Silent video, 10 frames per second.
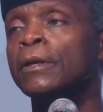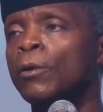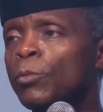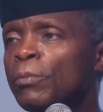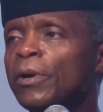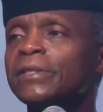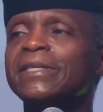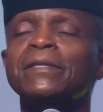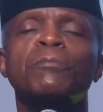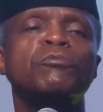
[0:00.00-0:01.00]
We must,
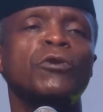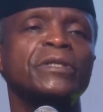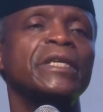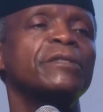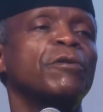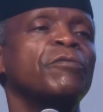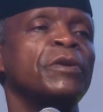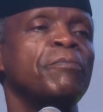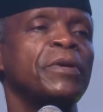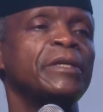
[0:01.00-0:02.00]
in the process of
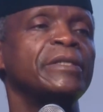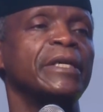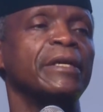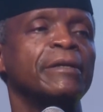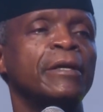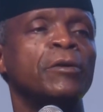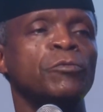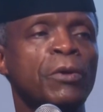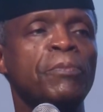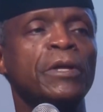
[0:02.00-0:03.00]
rebuilding,
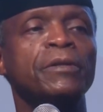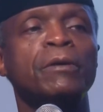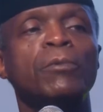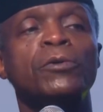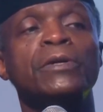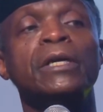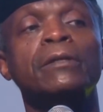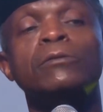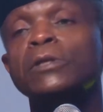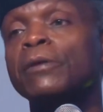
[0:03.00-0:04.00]
rebuild the
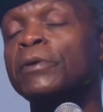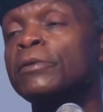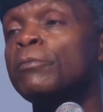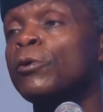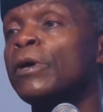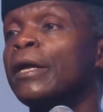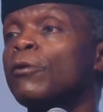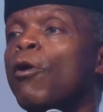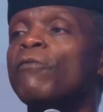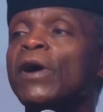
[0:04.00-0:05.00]
morale, the, the, the morale
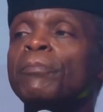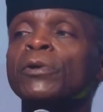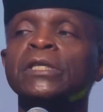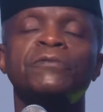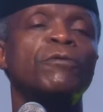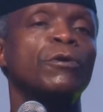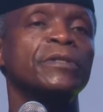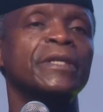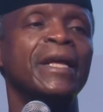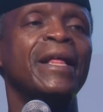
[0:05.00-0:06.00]
of our police
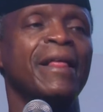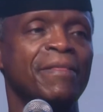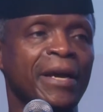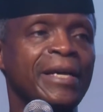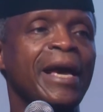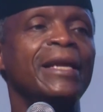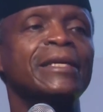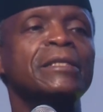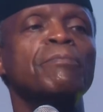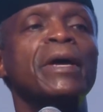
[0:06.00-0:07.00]
force, the
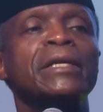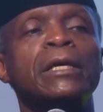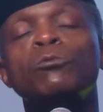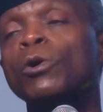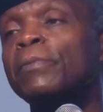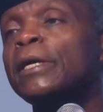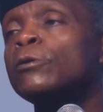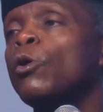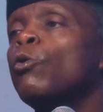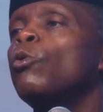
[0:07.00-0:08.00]
gallant men and
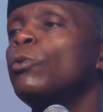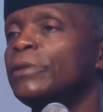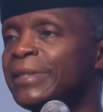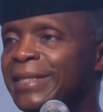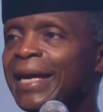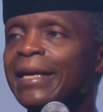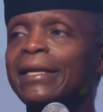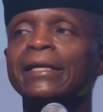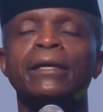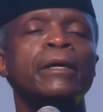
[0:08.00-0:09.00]
women who
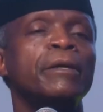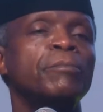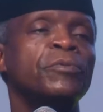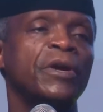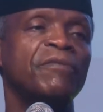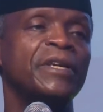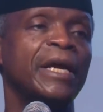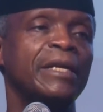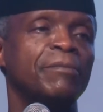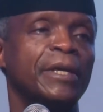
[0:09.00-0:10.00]
daily brave the
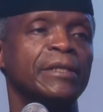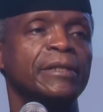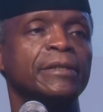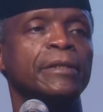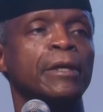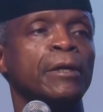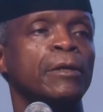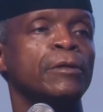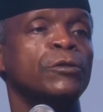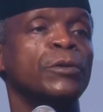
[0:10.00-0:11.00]
elements
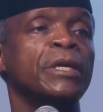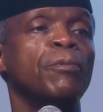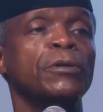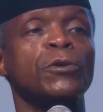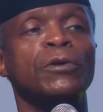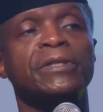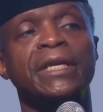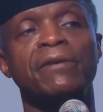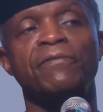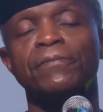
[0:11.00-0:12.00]
to keep us all
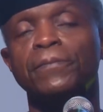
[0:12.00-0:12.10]
safe.